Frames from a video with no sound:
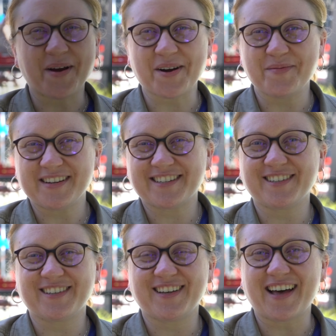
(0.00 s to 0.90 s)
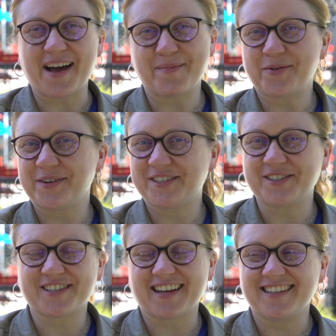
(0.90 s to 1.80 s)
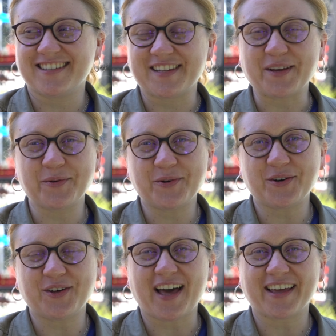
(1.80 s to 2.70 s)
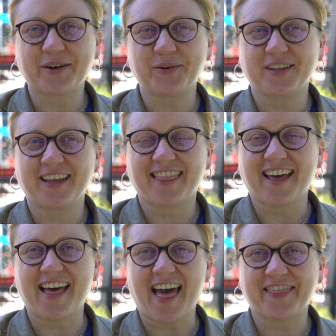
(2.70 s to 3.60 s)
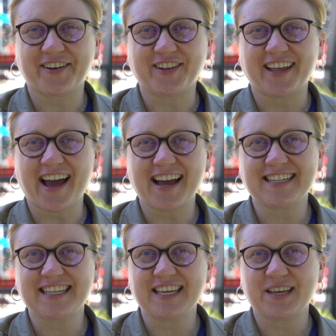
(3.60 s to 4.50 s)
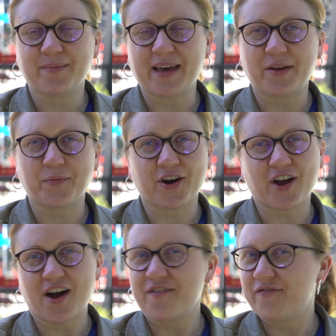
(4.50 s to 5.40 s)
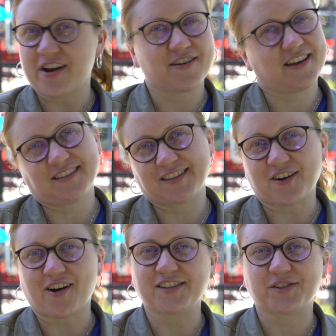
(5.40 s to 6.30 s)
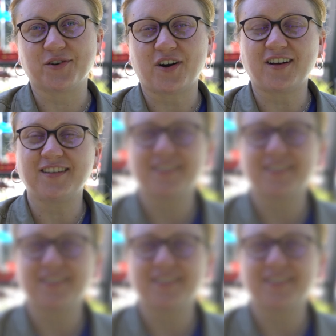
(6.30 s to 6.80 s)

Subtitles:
Margaret Mitchell. I'm a research scientist at Google. I co-lead the ethical AI team and work on fairness across Google.